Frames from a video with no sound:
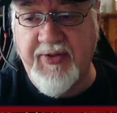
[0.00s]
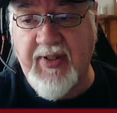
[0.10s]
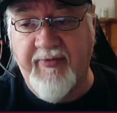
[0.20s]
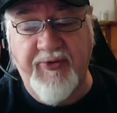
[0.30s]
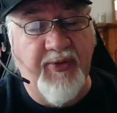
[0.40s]

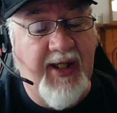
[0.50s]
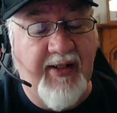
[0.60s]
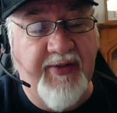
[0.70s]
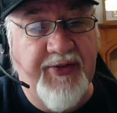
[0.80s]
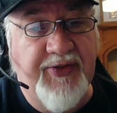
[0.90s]
have your
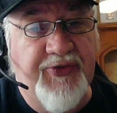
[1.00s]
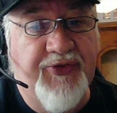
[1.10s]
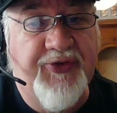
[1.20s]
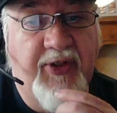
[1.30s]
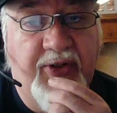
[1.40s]
characters
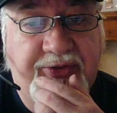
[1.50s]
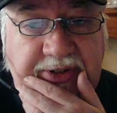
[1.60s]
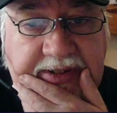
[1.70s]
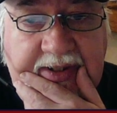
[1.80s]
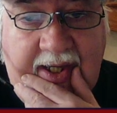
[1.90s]

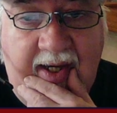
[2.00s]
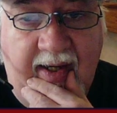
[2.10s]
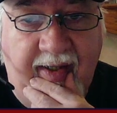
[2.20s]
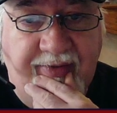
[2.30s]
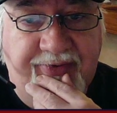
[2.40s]
starting
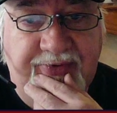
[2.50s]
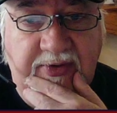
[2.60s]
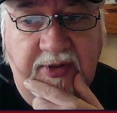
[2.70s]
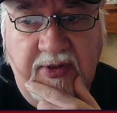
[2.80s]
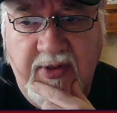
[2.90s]
as
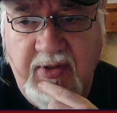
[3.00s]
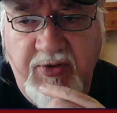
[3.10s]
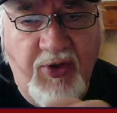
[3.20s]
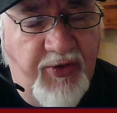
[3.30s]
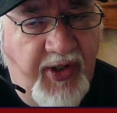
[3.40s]

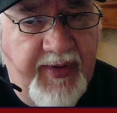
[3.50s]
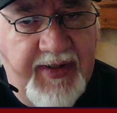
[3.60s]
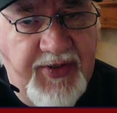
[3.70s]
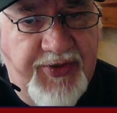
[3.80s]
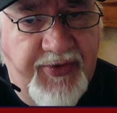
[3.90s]
not knowing
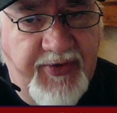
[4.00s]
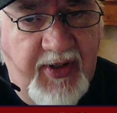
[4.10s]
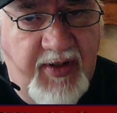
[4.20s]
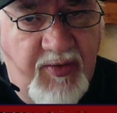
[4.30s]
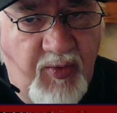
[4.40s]
each
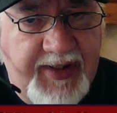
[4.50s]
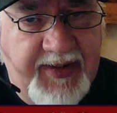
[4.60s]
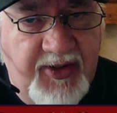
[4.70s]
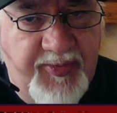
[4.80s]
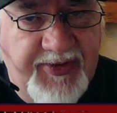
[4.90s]
other,
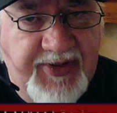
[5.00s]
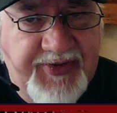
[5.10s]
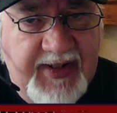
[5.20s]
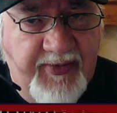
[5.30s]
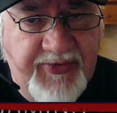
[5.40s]
waking up in the
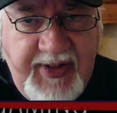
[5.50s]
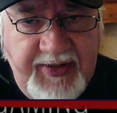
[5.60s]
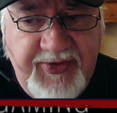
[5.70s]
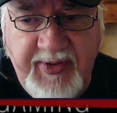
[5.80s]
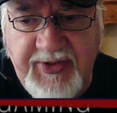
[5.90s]
cells
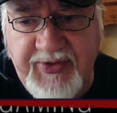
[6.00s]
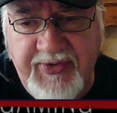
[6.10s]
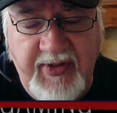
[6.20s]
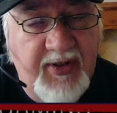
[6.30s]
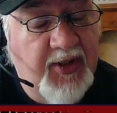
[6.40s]
next to each
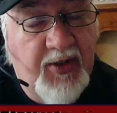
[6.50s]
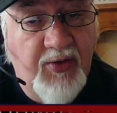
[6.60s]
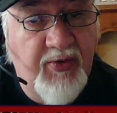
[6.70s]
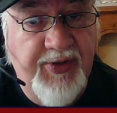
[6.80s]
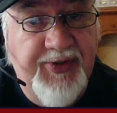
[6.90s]
other,
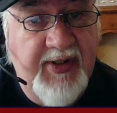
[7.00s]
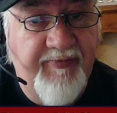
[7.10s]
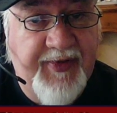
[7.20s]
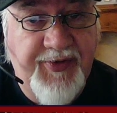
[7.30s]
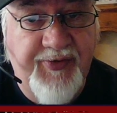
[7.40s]
or as an
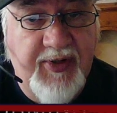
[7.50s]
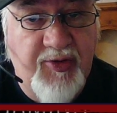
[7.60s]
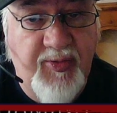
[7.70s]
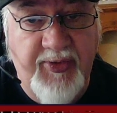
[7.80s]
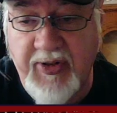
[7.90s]
adventuring
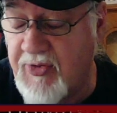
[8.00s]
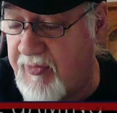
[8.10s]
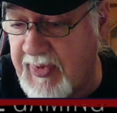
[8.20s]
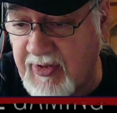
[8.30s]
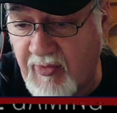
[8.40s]
group that have
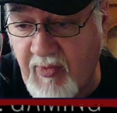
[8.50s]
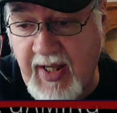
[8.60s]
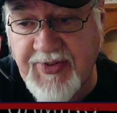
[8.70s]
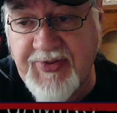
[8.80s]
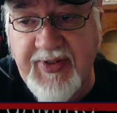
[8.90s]
been
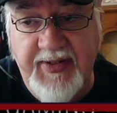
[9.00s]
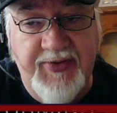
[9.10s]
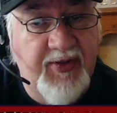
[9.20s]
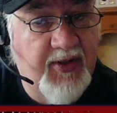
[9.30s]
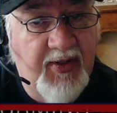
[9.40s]

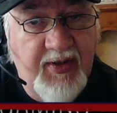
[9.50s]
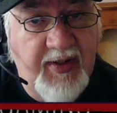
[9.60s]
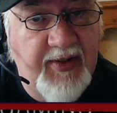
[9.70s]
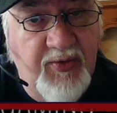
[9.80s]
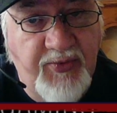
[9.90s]
arrested
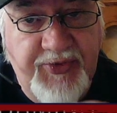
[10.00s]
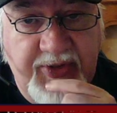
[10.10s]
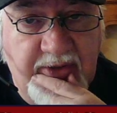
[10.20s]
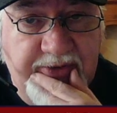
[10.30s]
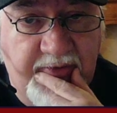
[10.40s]
and they all
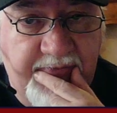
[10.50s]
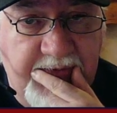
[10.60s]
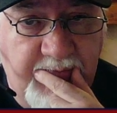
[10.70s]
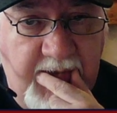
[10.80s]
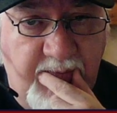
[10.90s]
start off
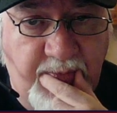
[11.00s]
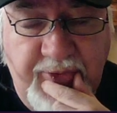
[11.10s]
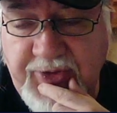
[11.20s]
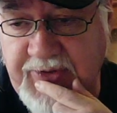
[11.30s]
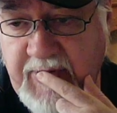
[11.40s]
in
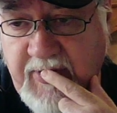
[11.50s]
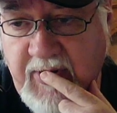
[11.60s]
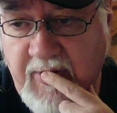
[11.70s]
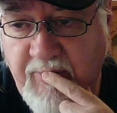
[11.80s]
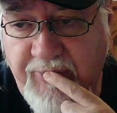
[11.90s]
prison
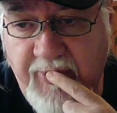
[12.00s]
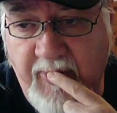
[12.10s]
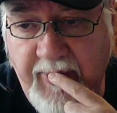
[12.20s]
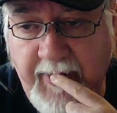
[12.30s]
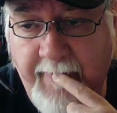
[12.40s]

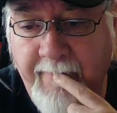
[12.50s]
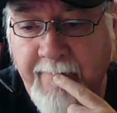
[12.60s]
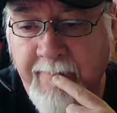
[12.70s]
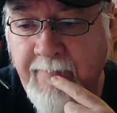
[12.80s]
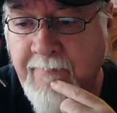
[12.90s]
proper.
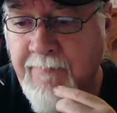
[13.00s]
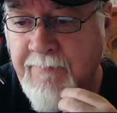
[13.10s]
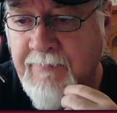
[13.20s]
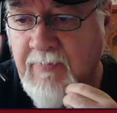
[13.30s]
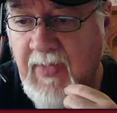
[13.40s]

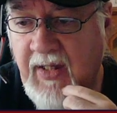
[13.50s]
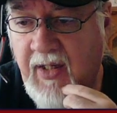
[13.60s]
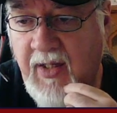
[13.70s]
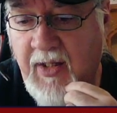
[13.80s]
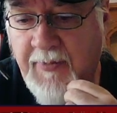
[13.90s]

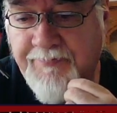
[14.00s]
A